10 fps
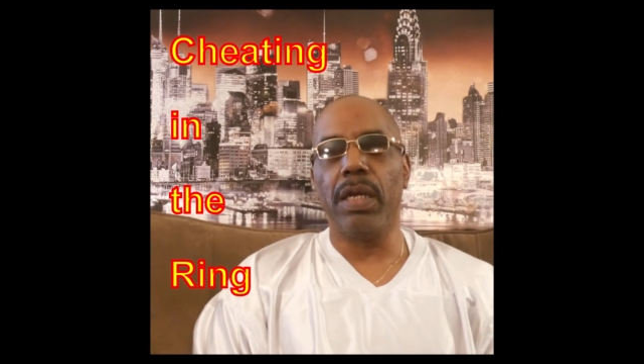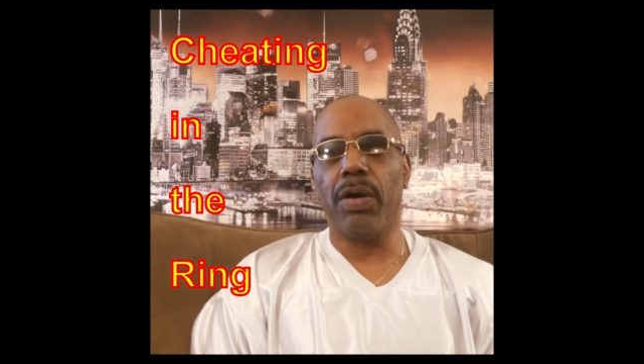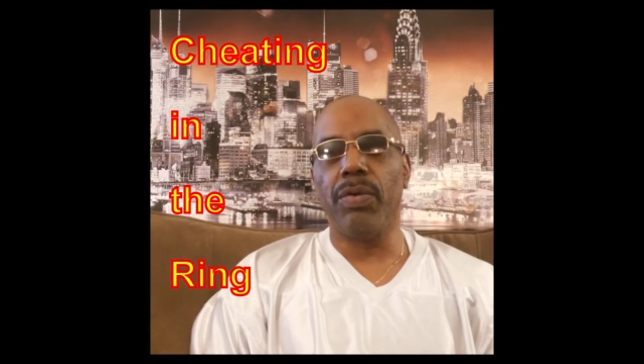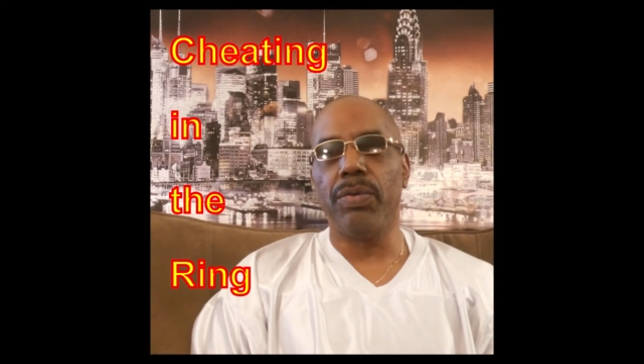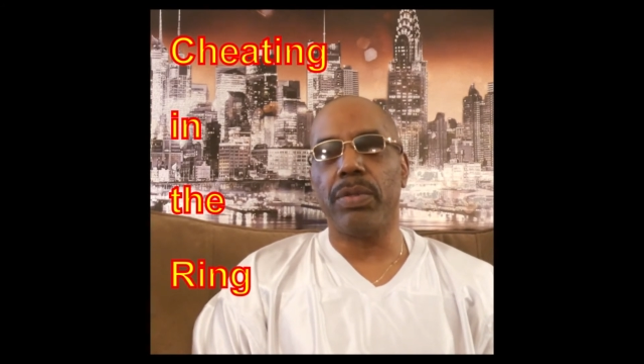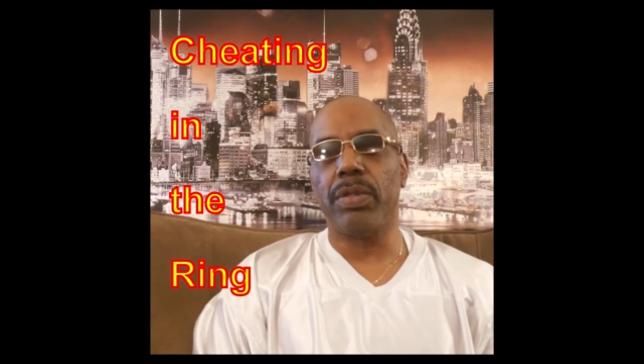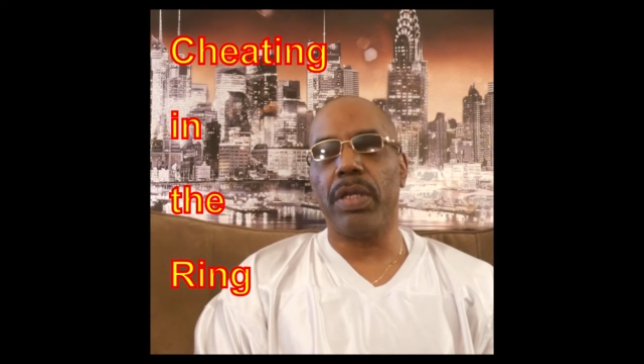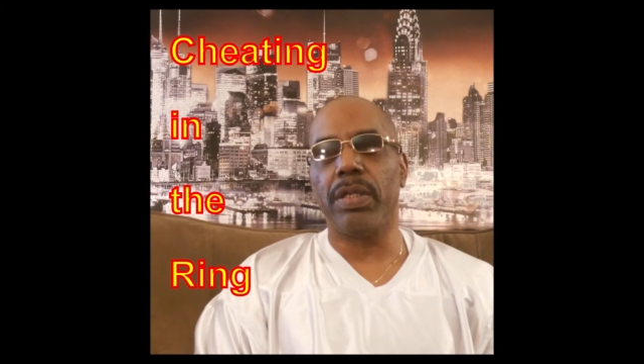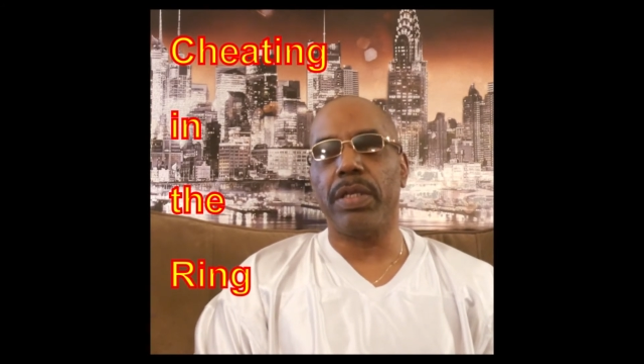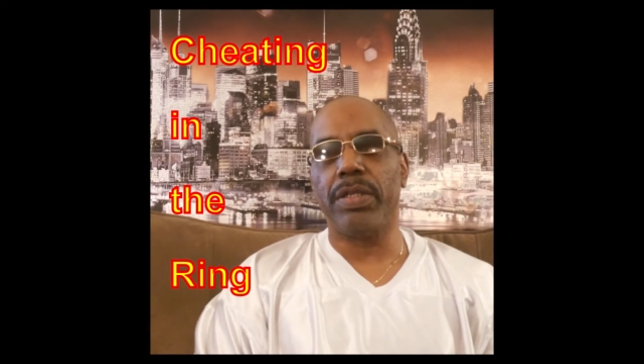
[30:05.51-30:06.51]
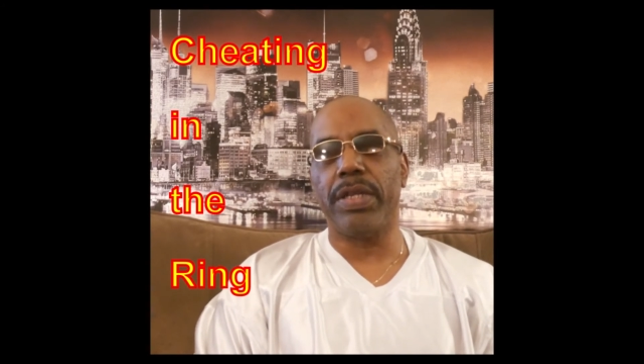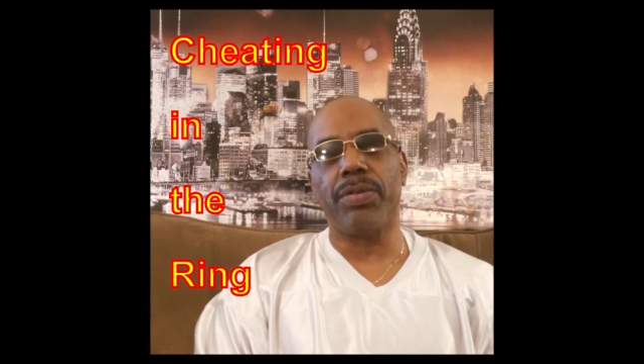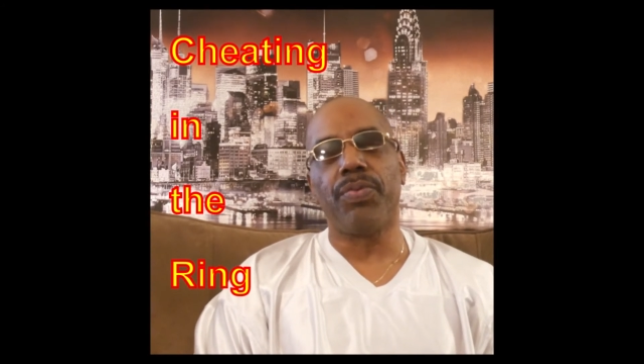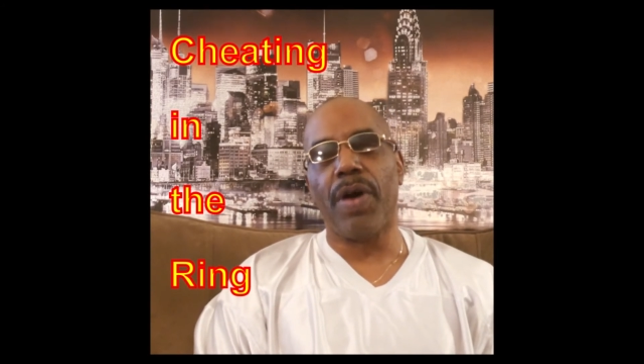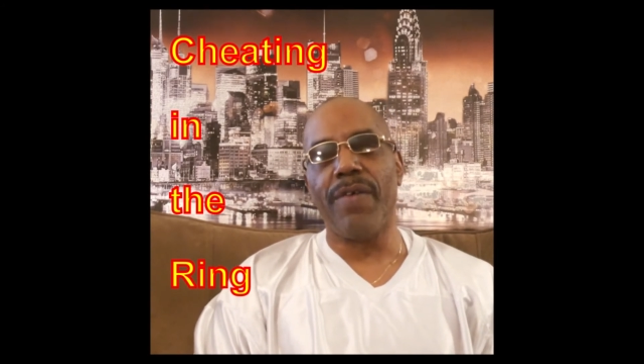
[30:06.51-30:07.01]
know,
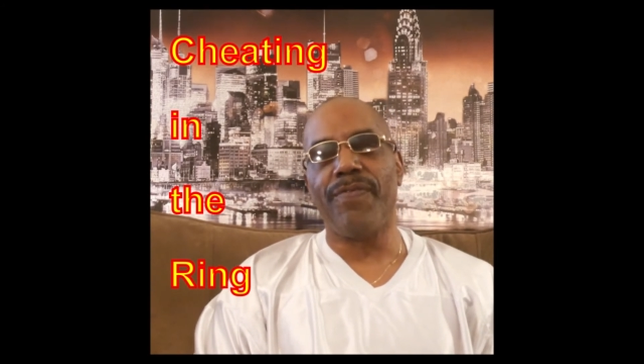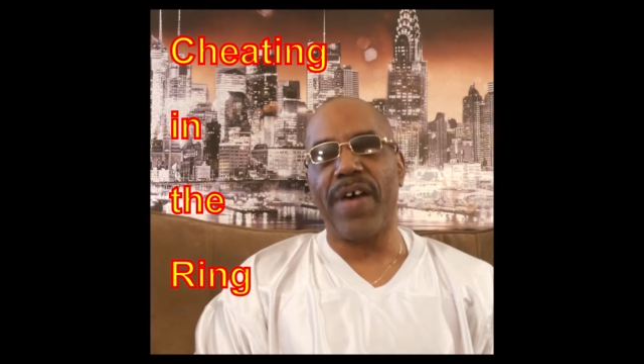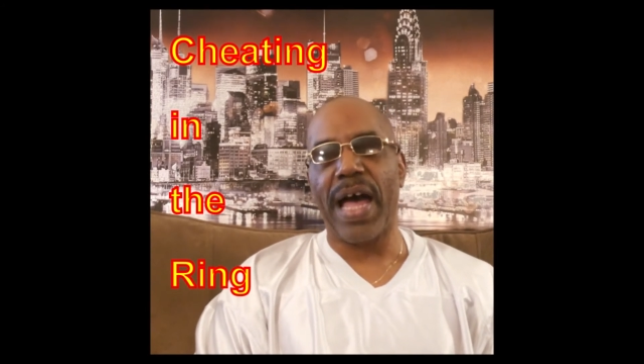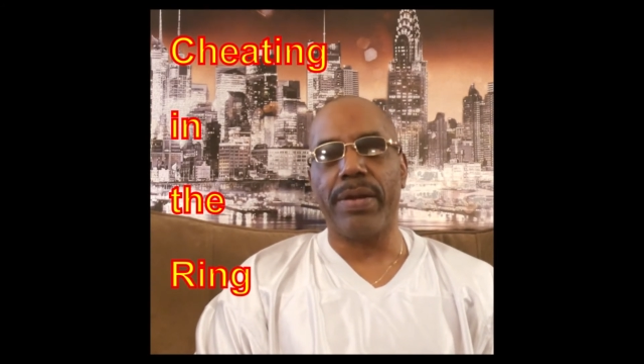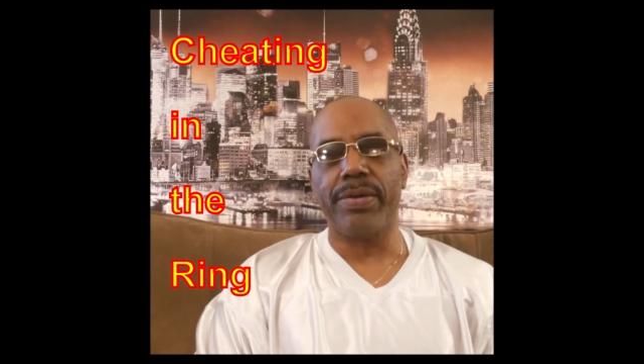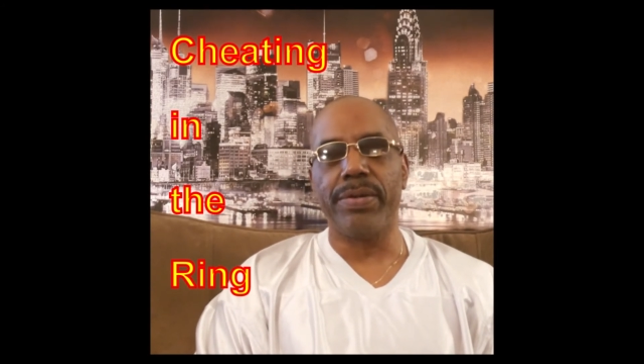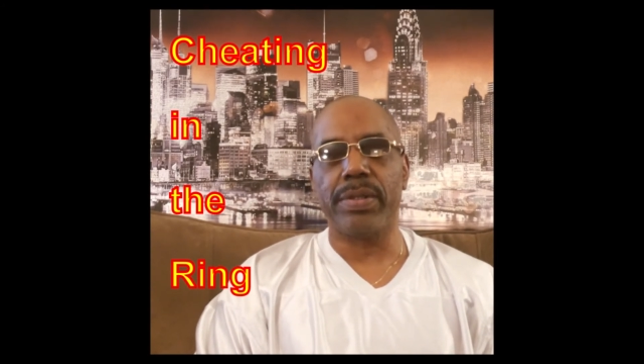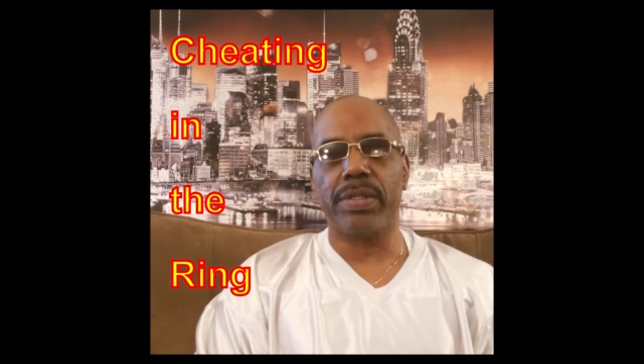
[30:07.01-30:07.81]
there's rough fighters.